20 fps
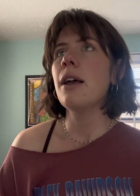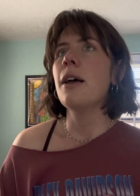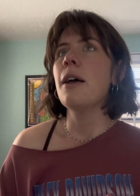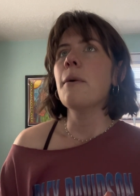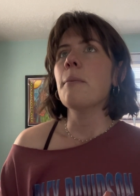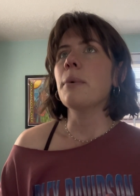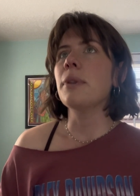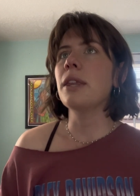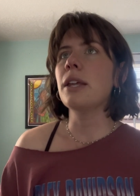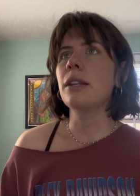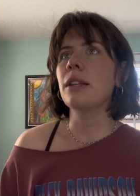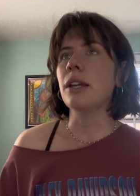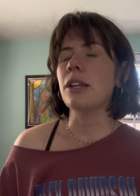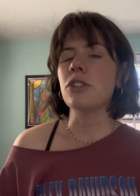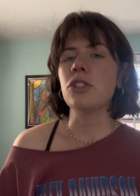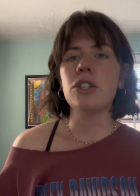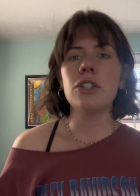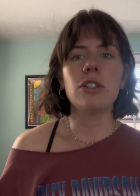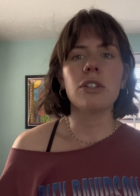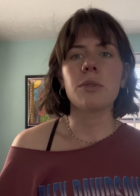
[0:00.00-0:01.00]
But then like
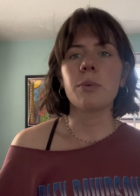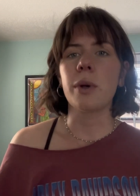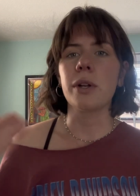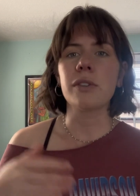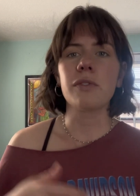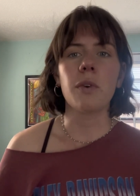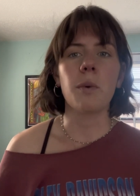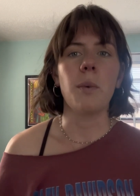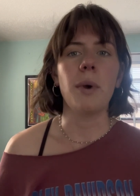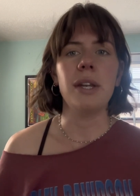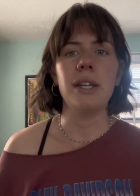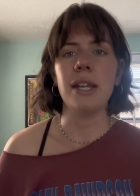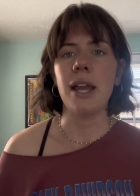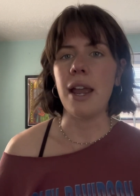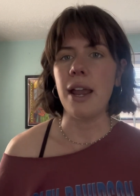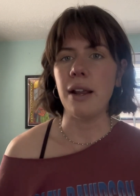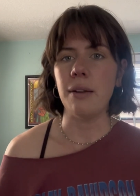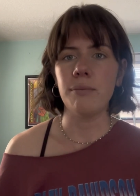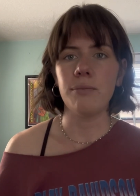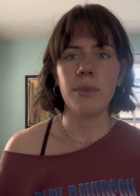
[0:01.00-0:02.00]
she just works for one
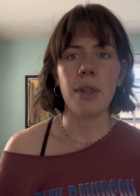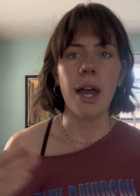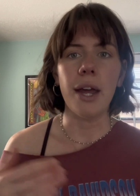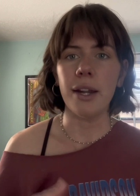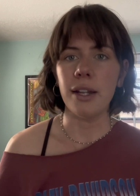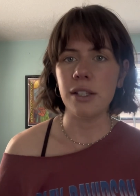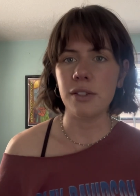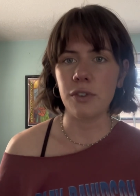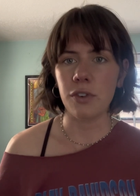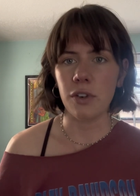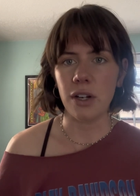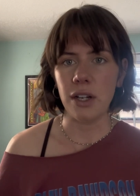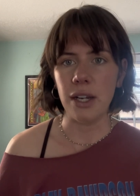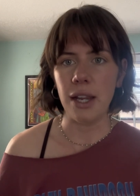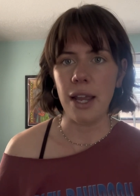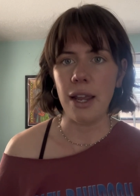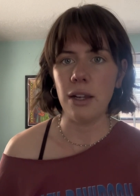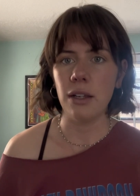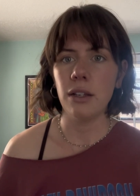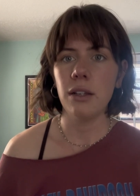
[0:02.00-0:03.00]
day, edits for a
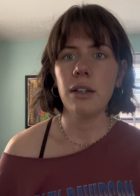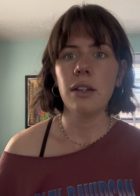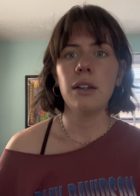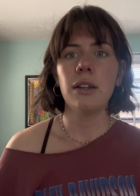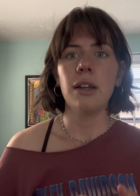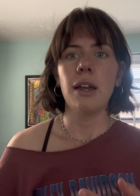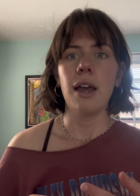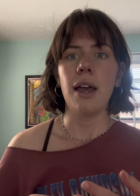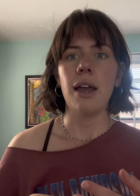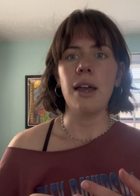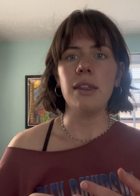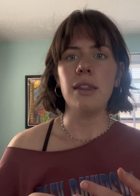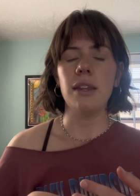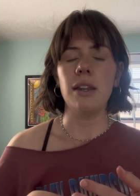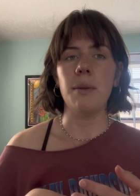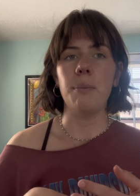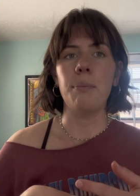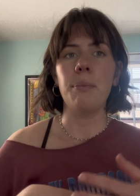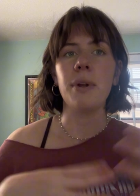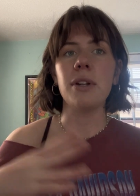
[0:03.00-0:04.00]
day, and then a
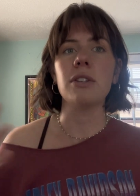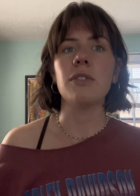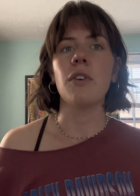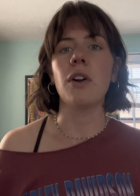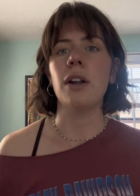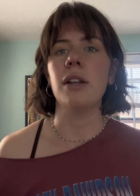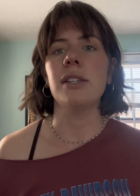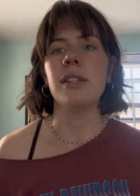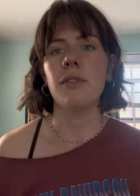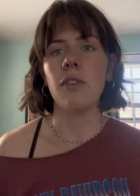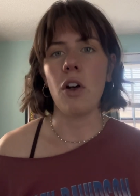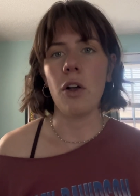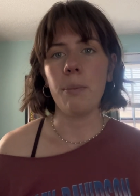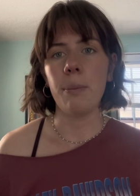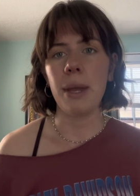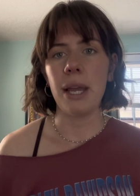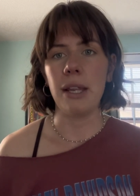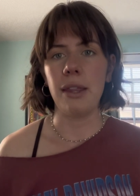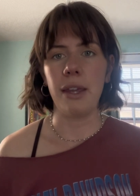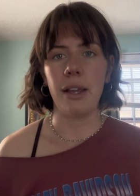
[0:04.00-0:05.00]
bunch of artists have all
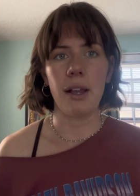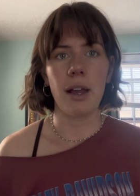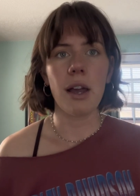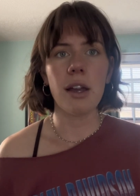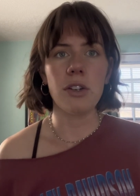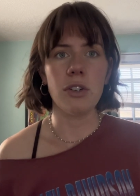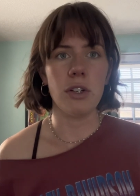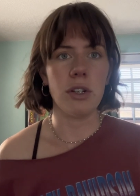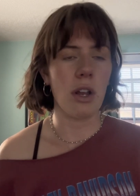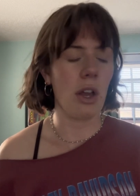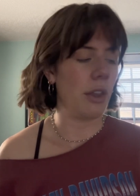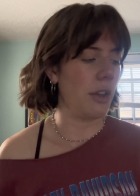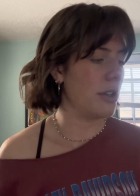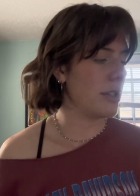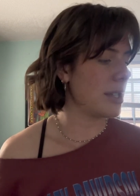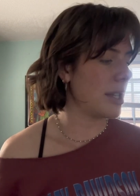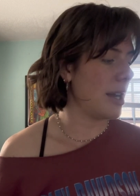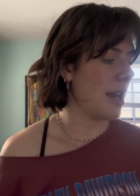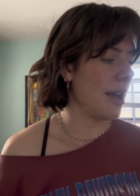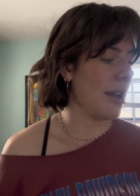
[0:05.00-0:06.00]
paid like $100
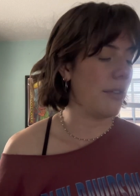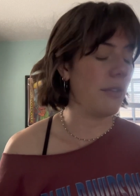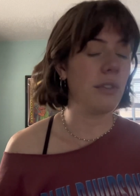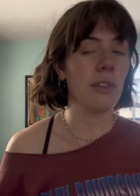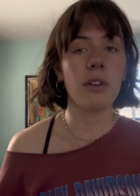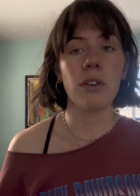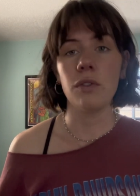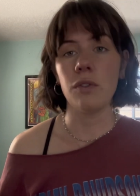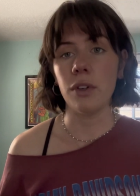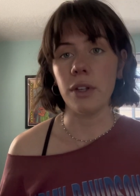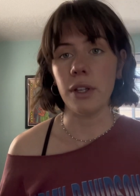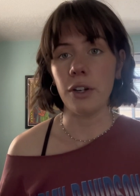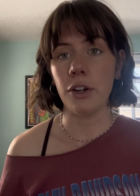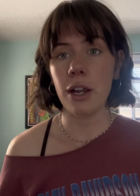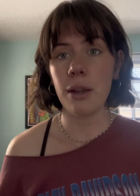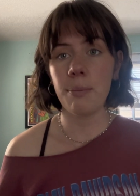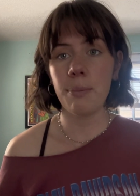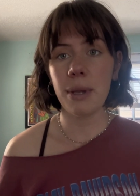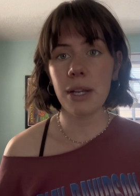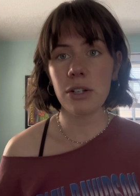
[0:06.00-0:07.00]
and have really
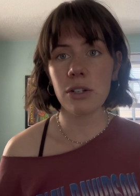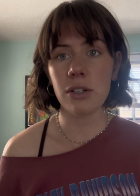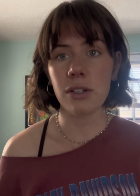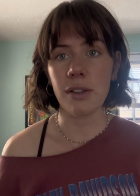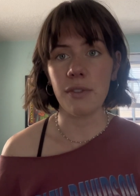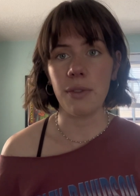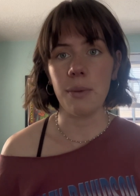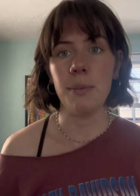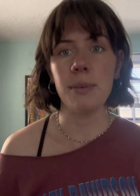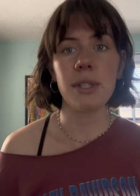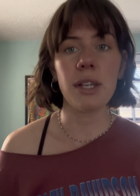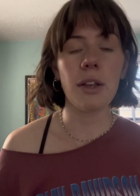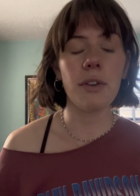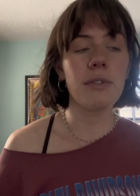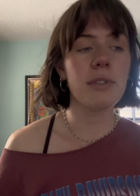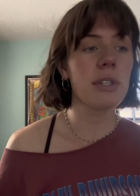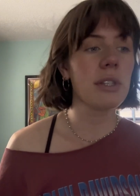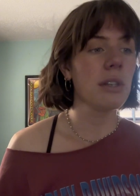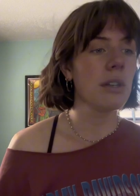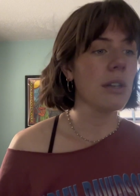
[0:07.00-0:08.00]
great pictures of themselves.